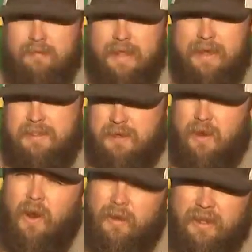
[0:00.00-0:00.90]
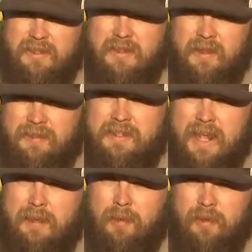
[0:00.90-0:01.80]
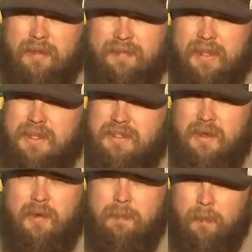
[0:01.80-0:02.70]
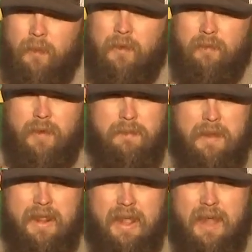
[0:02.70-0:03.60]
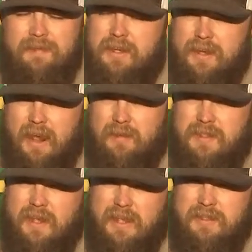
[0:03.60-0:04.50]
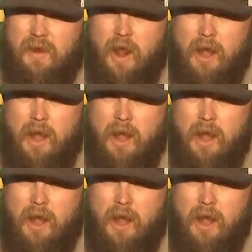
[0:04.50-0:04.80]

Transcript: that is a card that is on the table. If things don't improve, we may have to downsize our